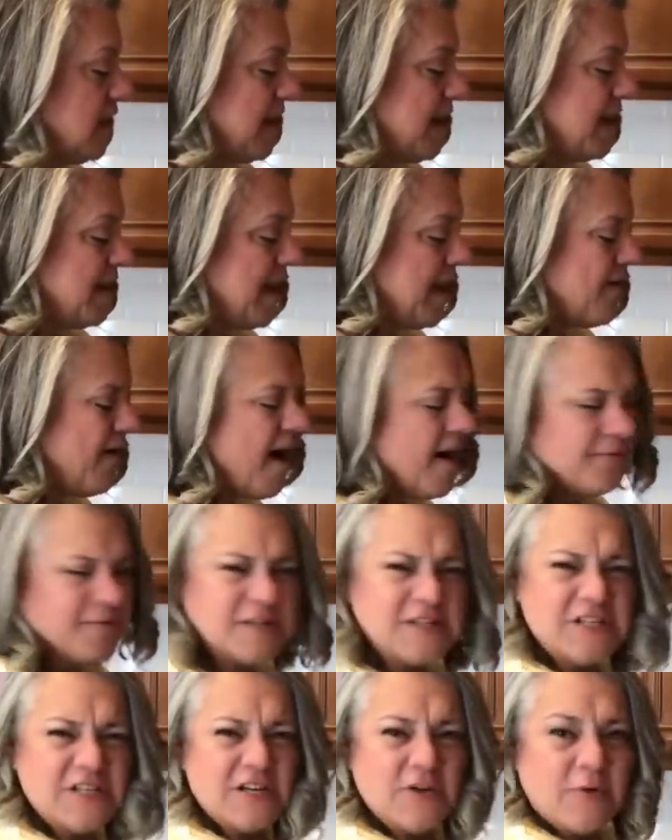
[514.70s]
And how
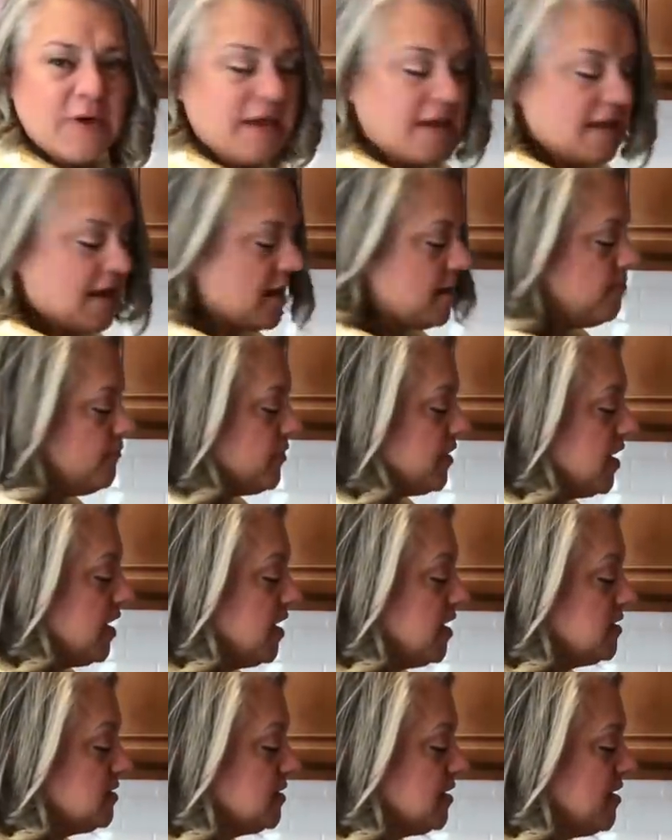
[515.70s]
often do you eat it?
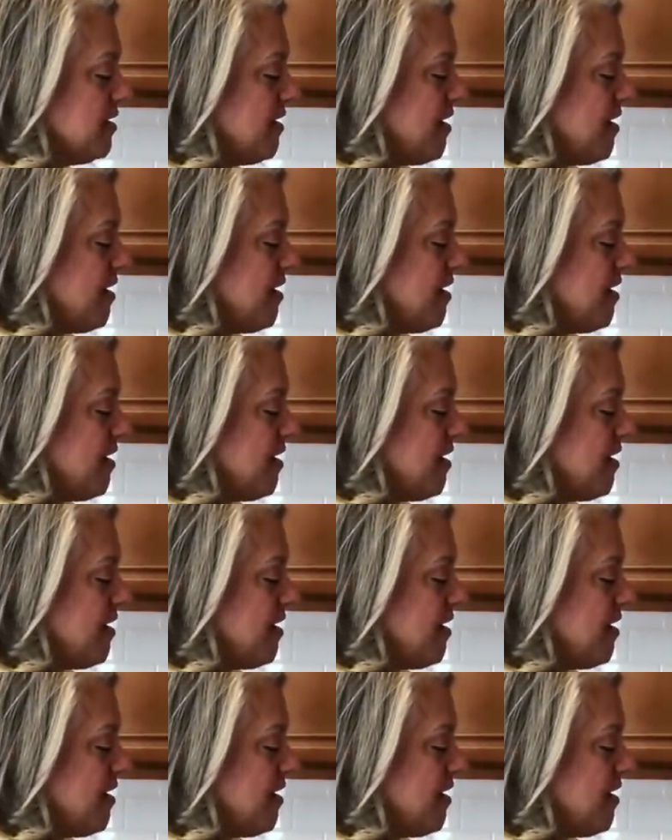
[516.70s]
Because